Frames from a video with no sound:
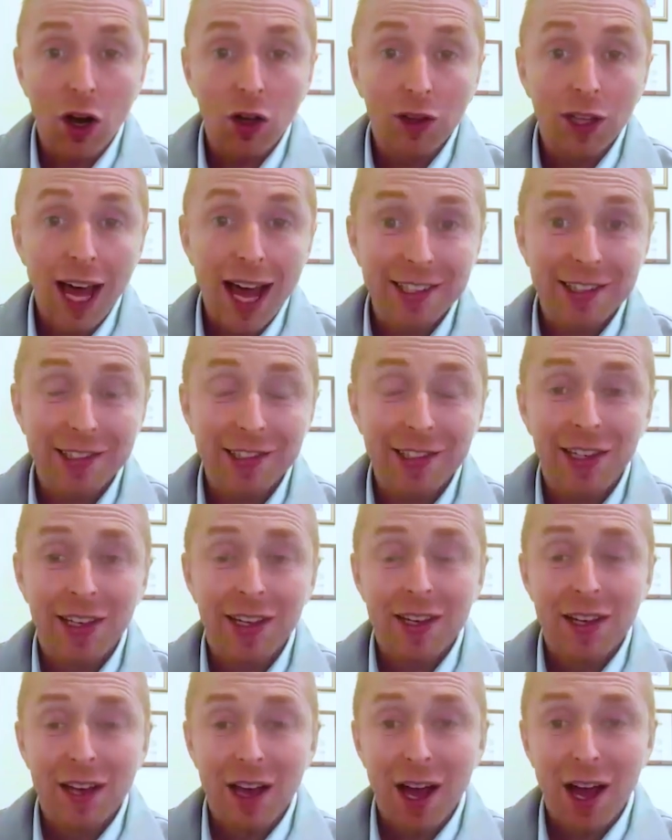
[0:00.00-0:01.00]
less
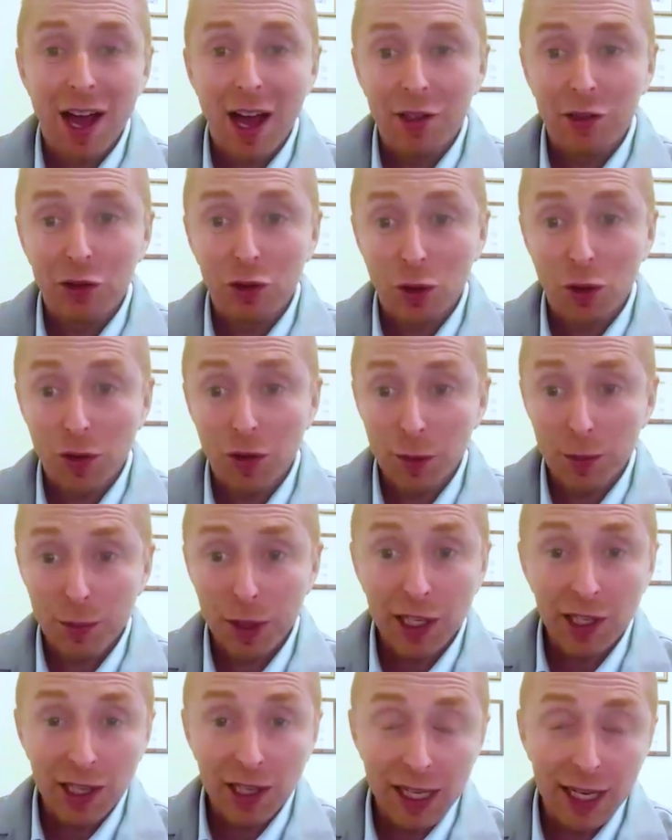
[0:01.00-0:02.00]
sort of
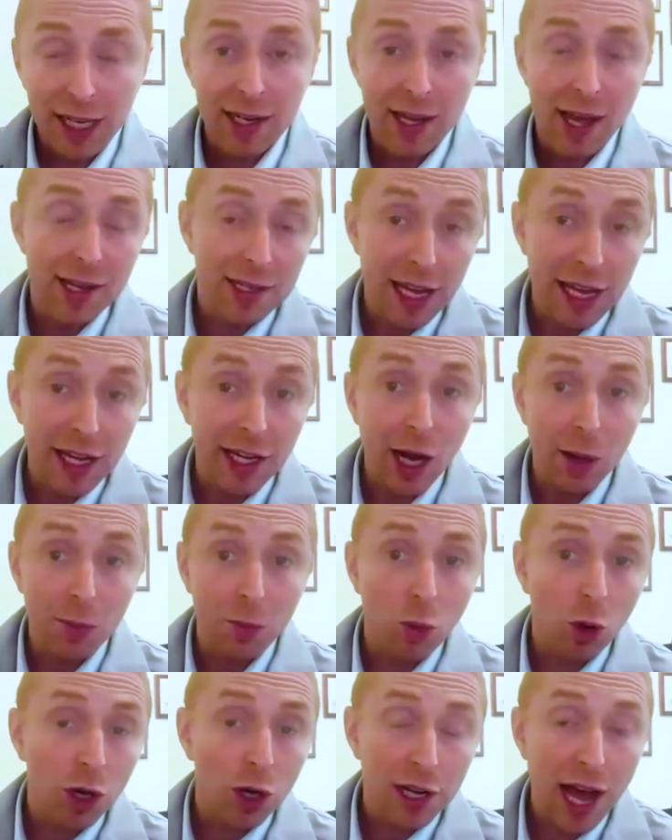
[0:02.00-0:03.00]
appealing and that take
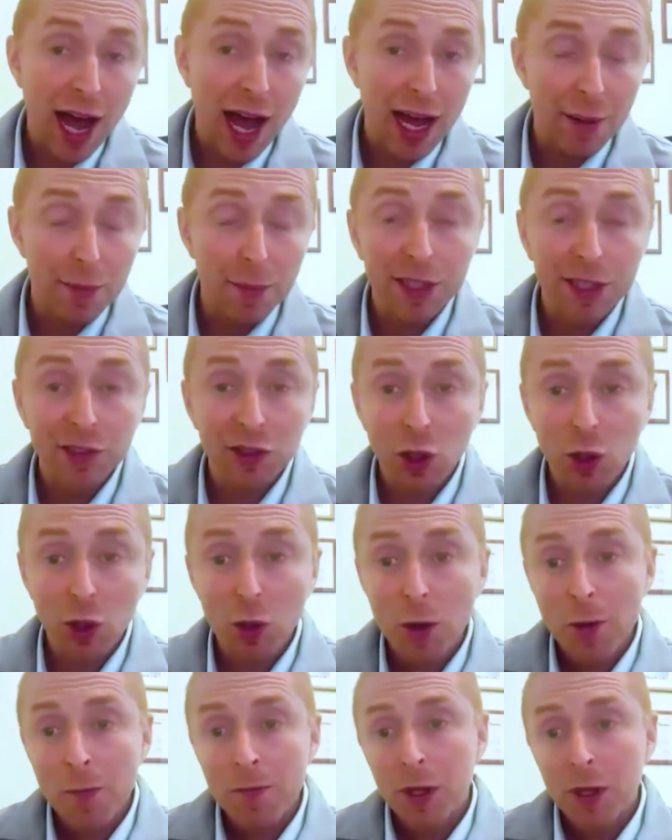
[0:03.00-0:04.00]
up more time. And
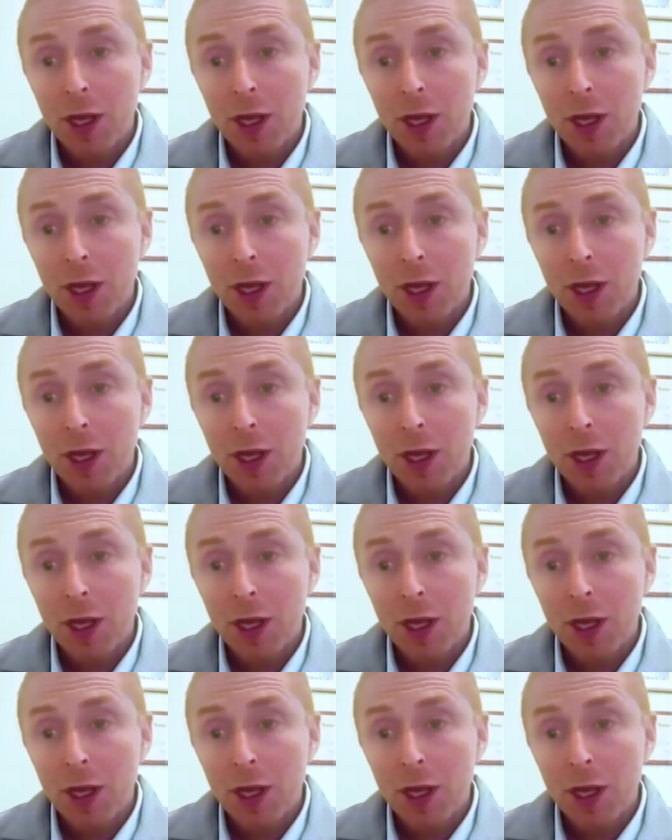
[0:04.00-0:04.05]
so,